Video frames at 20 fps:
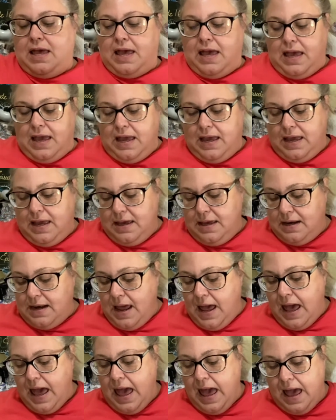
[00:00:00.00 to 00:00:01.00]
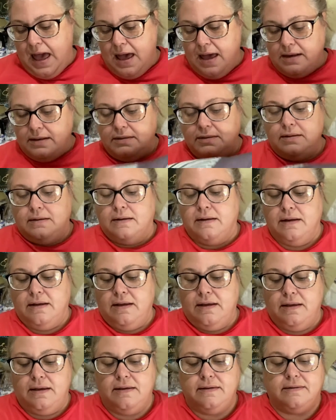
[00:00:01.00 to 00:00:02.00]
and I had
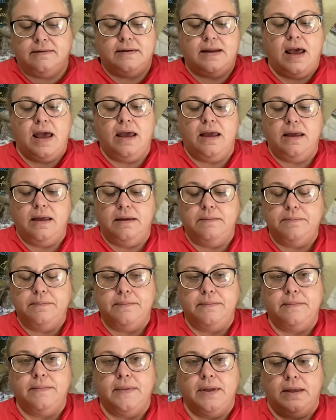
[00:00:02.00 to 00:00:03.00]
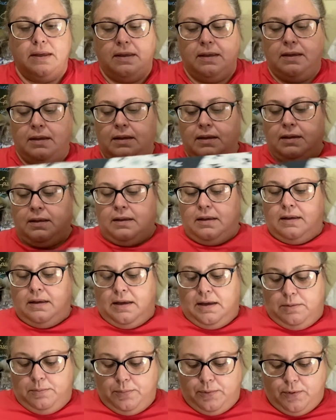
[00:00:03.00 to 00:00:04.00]
his name
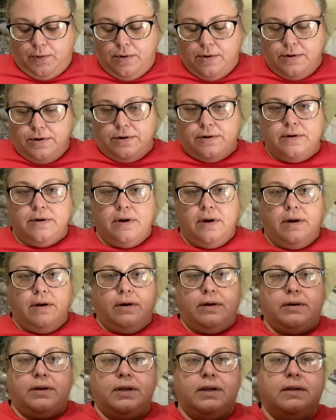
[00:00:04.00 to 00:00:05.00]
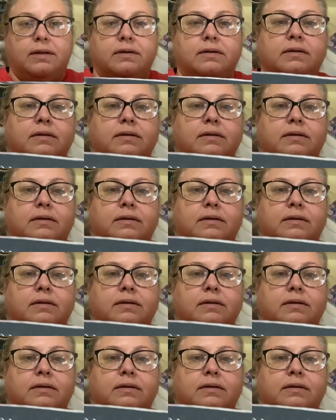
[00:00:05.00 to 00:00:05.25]
embroidered on it.